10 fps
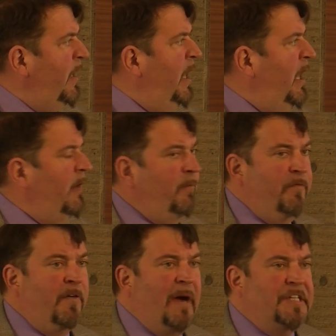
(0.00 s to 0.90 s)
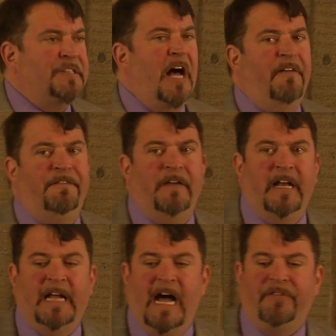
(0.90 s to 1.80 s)
for myself
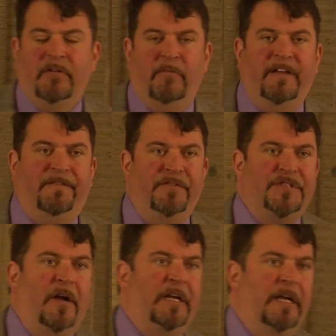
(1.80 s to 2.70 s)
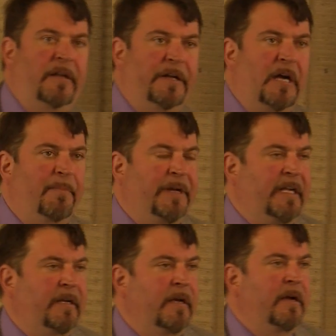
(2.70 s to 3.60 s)
and Catherine, we've sunk into the
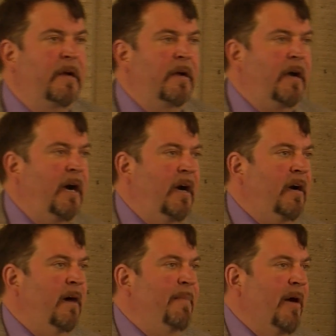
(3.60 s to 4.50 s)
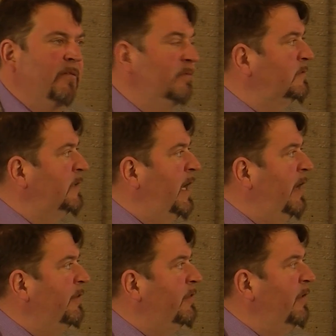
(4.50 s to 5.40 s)
company about
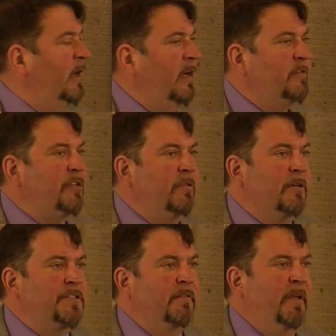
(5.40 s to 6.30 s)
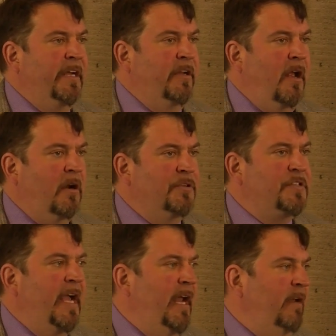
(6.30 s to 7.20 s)

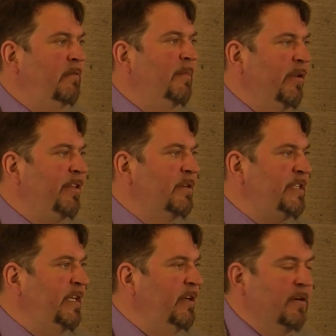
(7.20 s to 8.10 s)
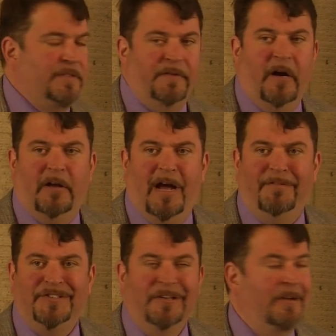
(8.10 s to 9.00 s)
$250,000 and about 13 years of our
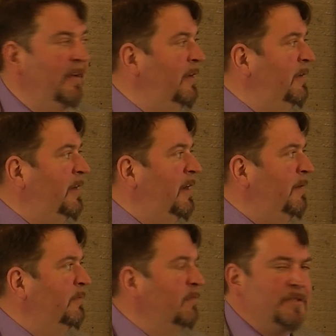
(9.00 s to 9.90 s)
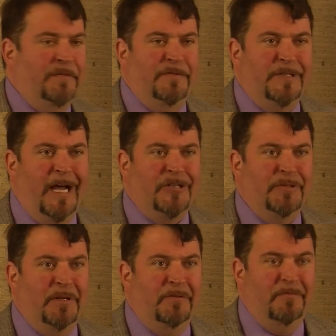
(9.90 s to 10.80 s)
lives, which has
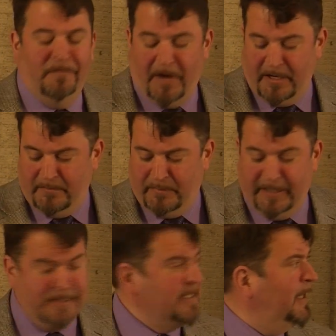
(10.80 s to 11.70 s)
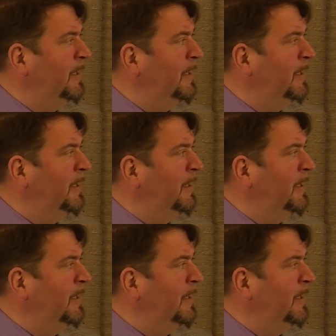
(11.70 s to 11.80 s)
actually been fun, but